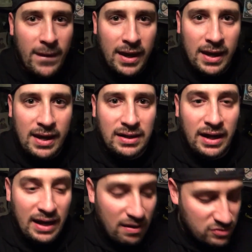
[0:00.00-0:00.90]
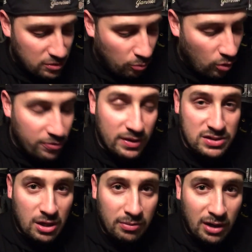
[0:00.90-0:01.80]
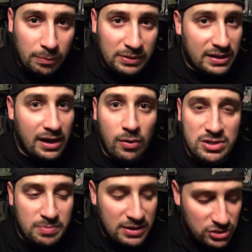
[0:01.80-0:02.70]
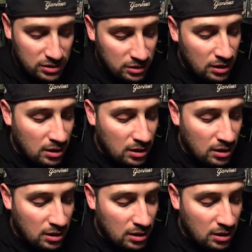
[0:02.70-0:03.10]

and I have some more things coming up, like I always mention.